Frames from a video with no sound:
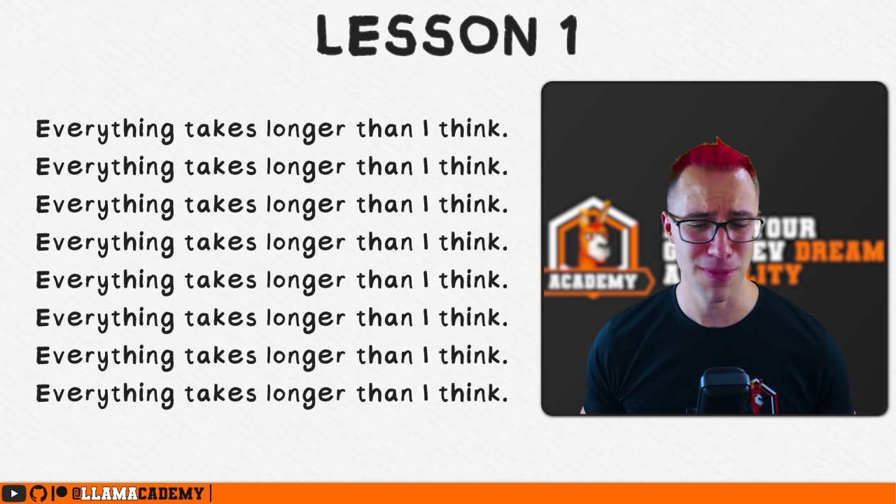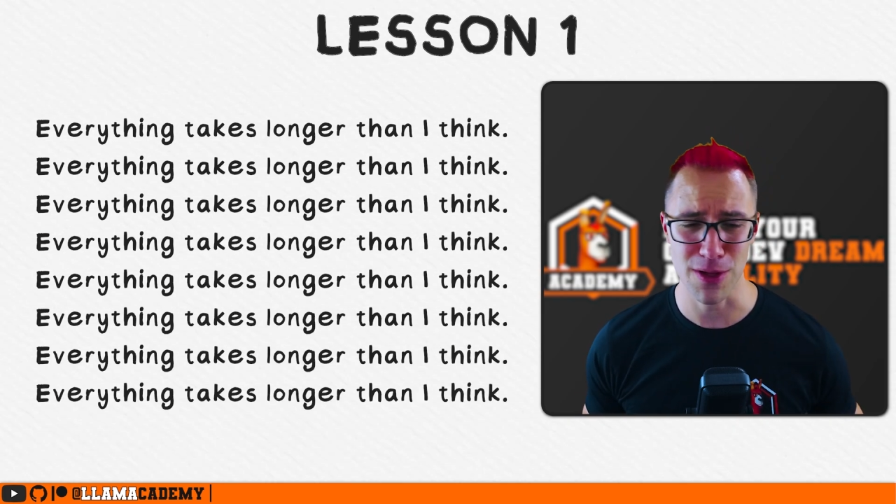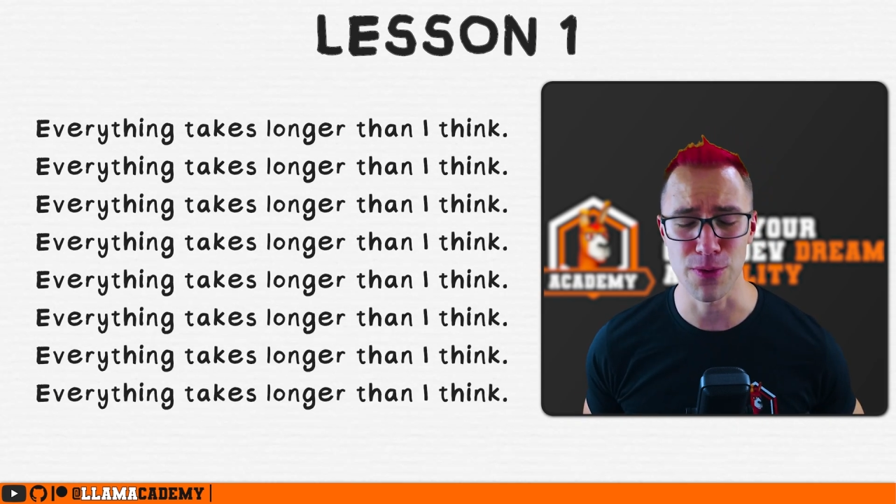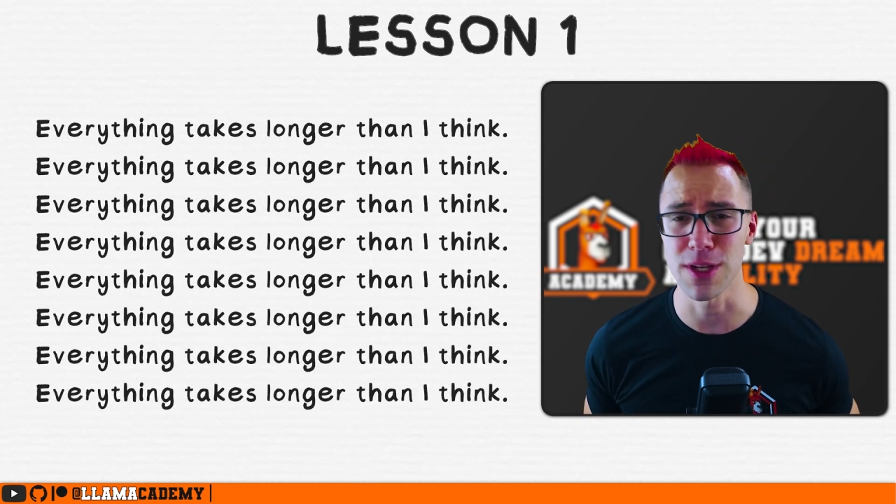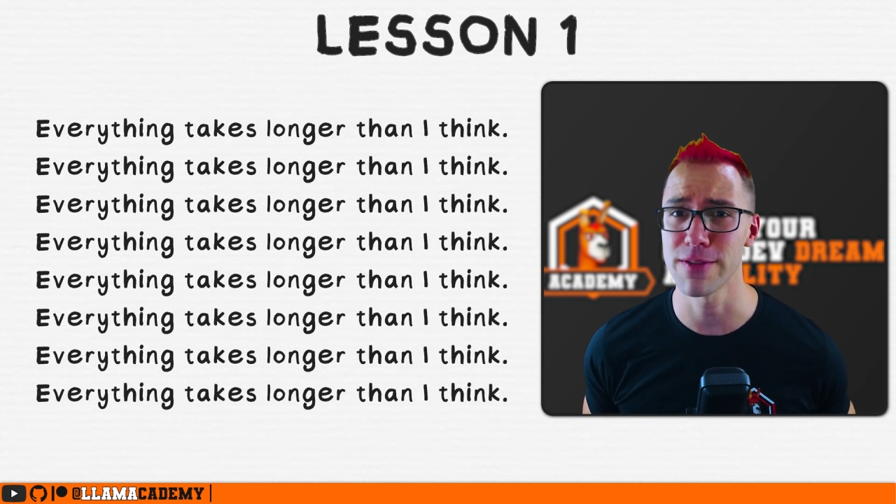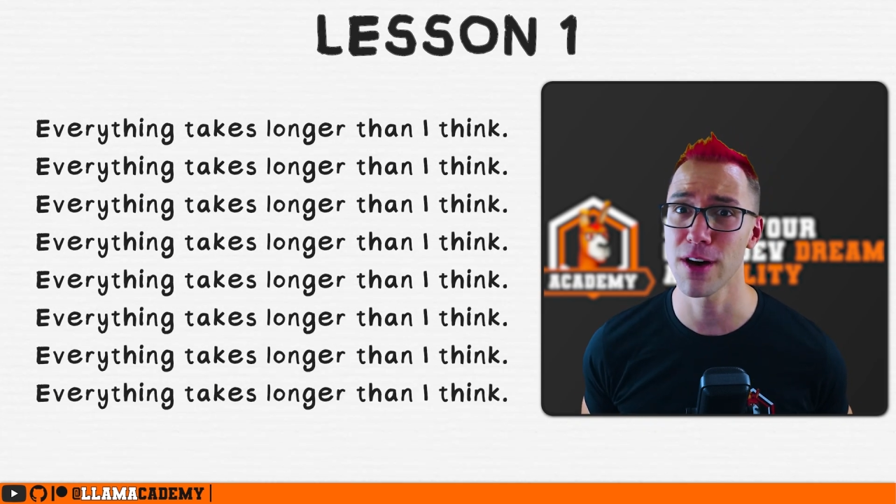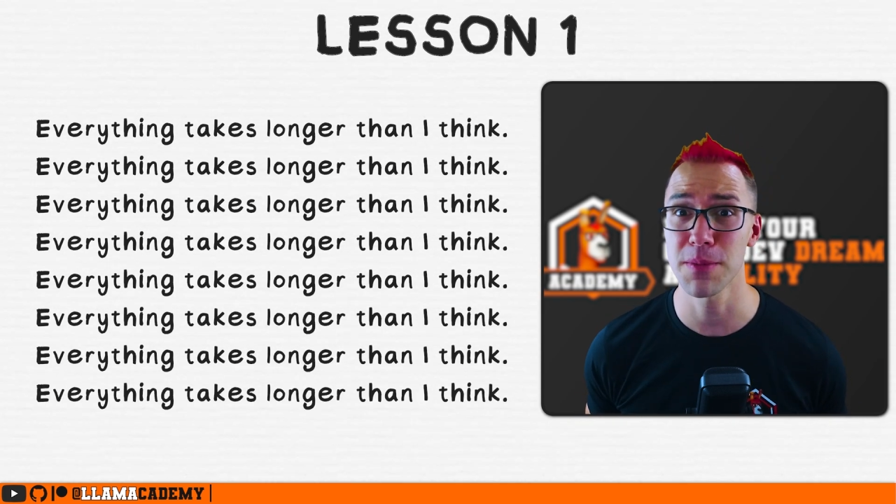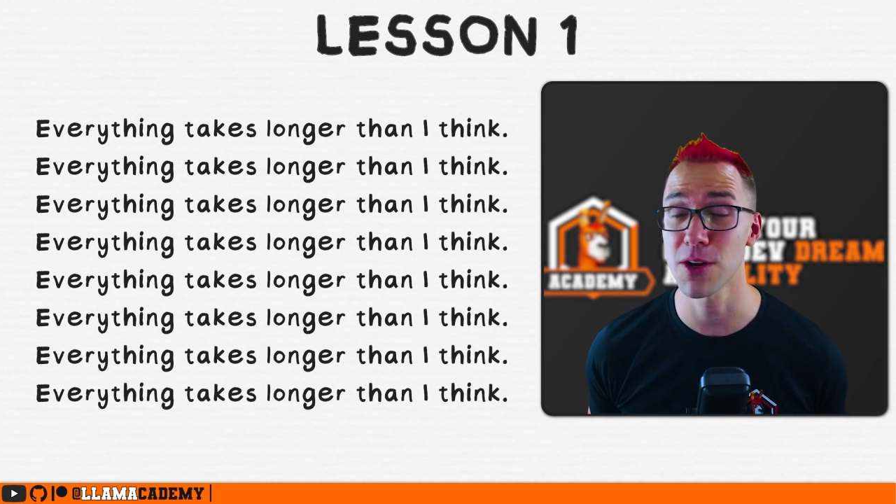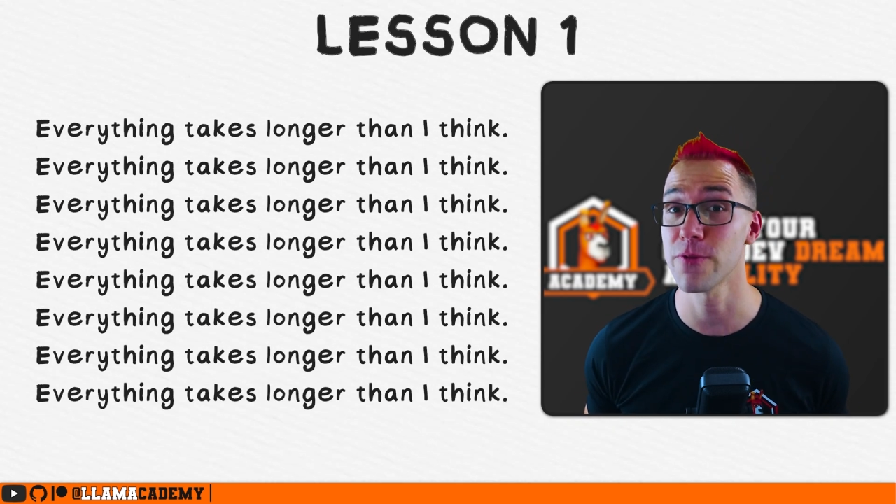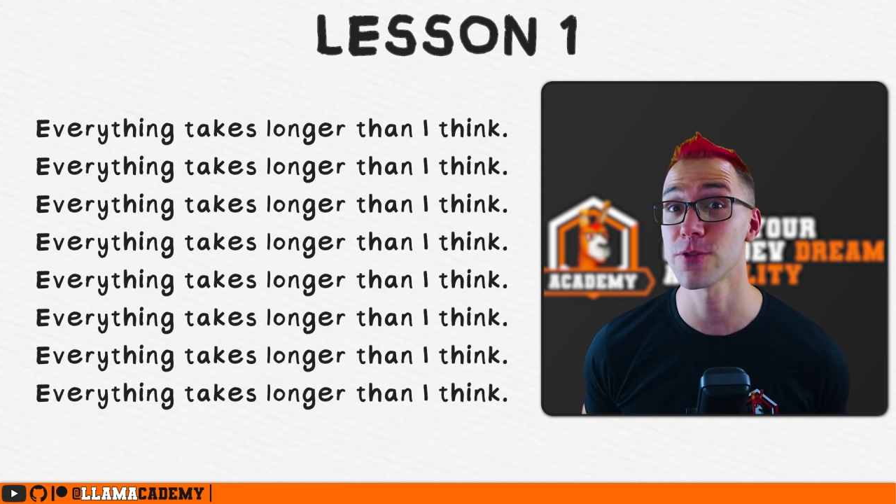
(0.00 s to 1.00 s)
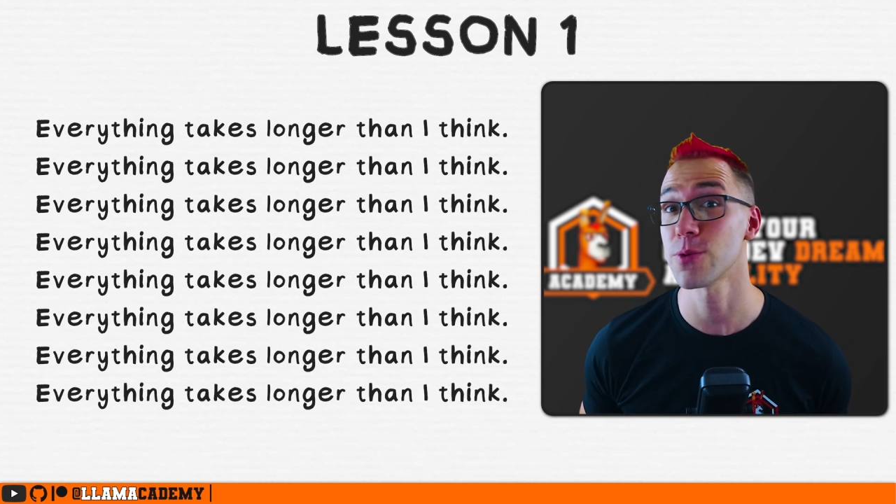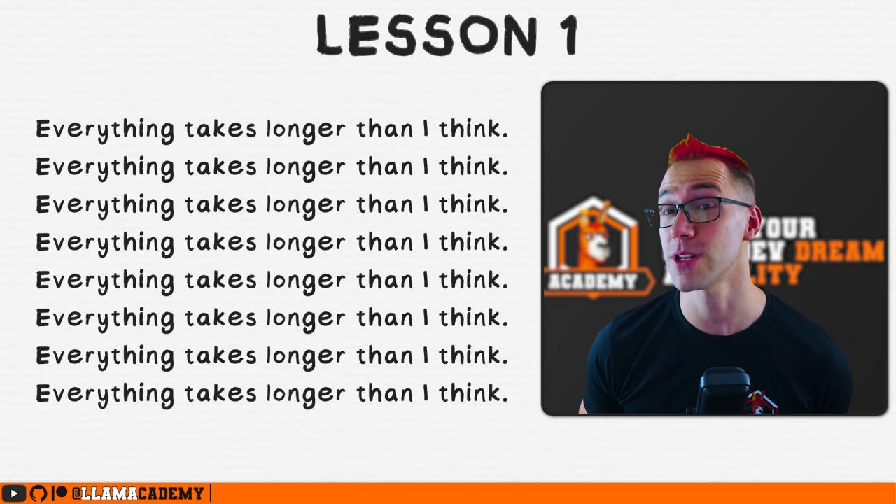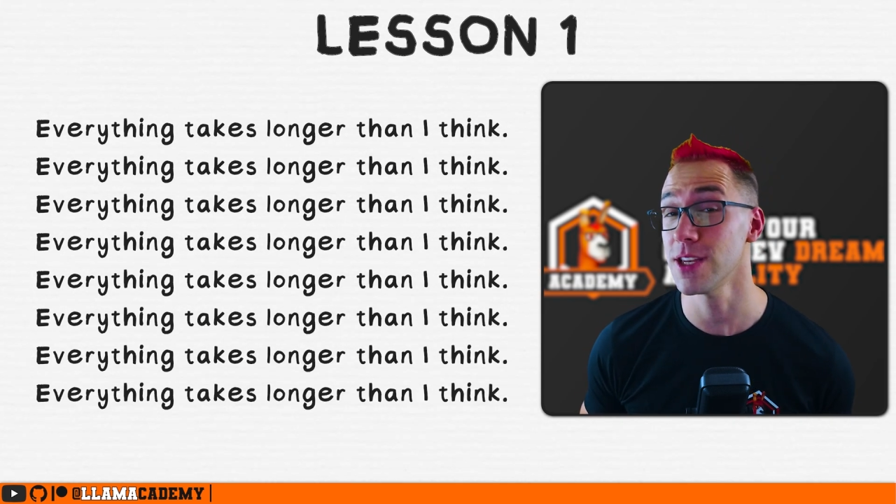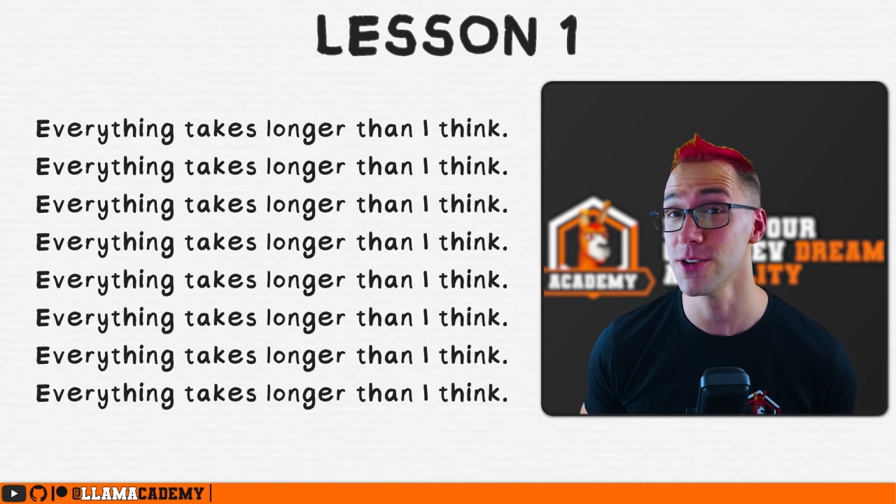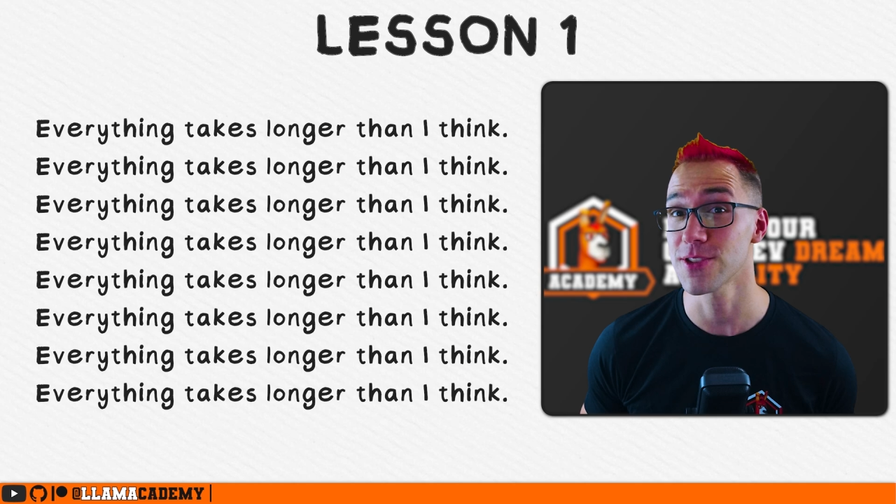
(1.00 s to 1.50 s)
doing development over twenty
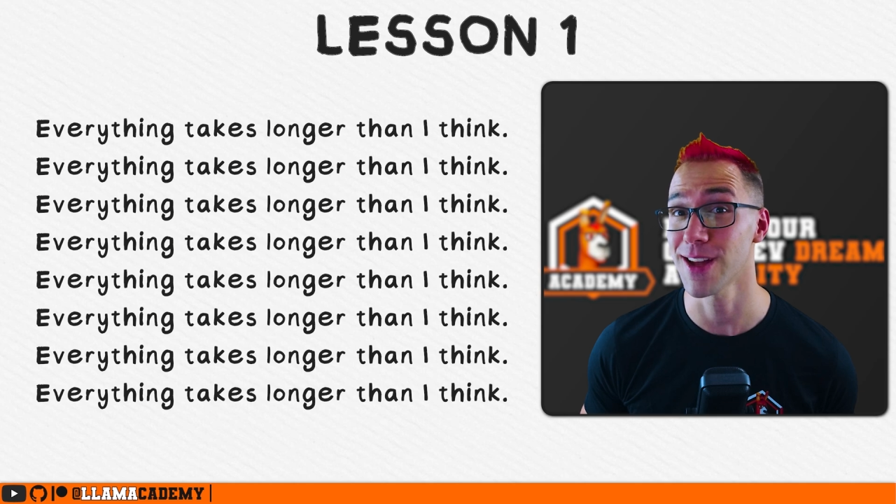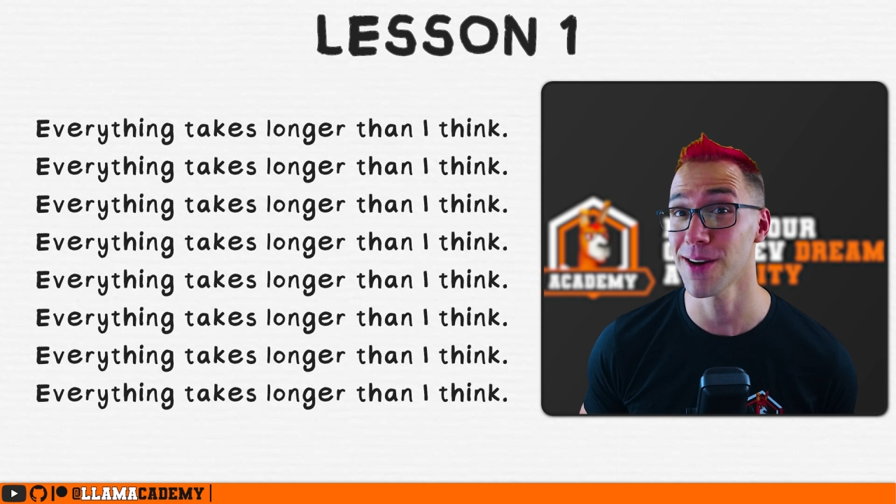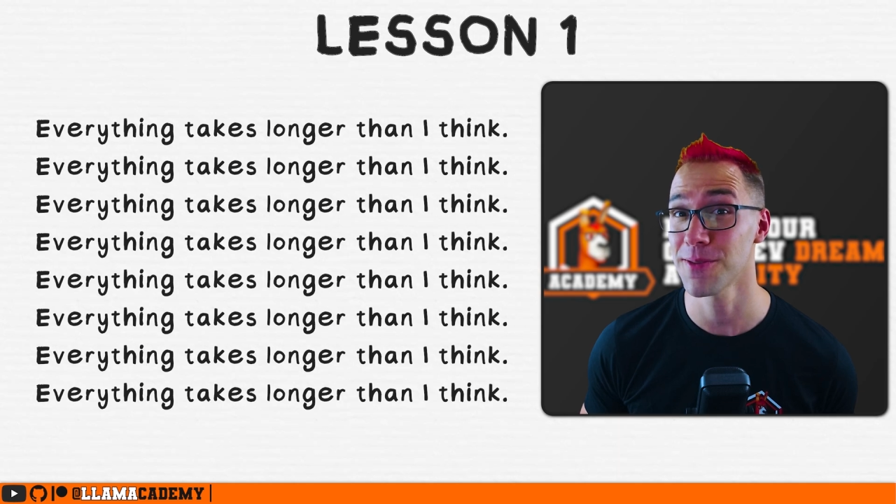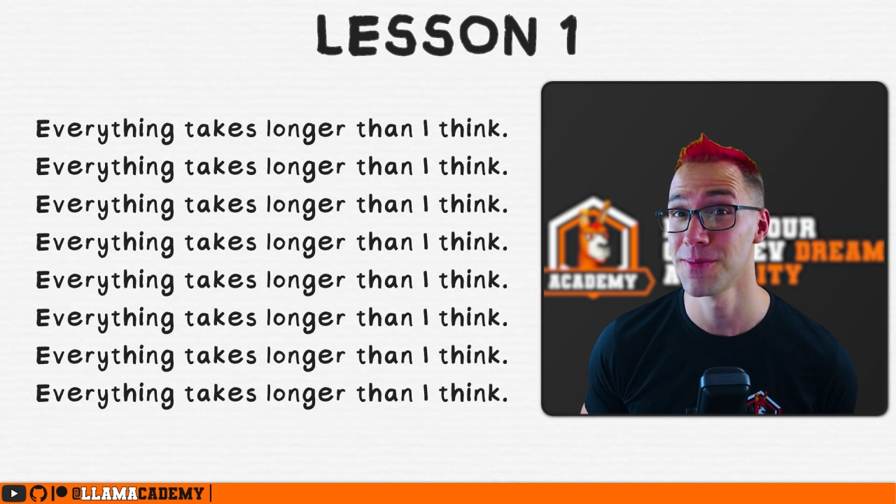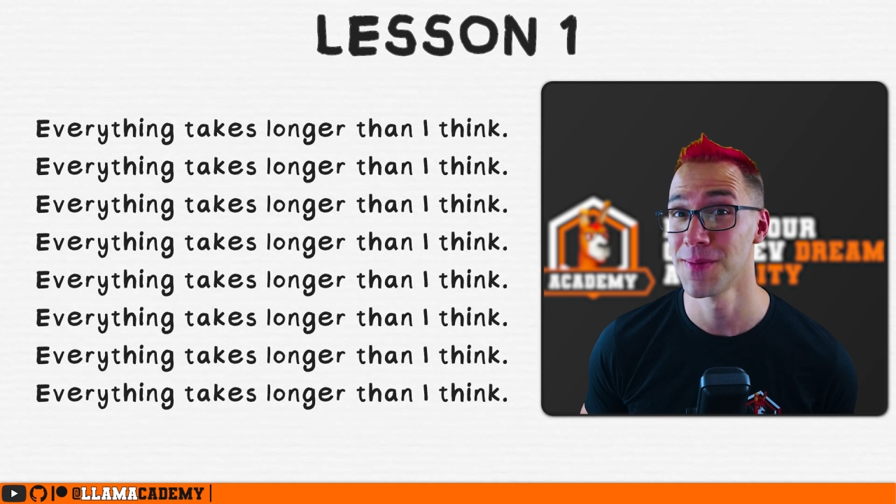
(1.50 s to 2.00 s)
years now,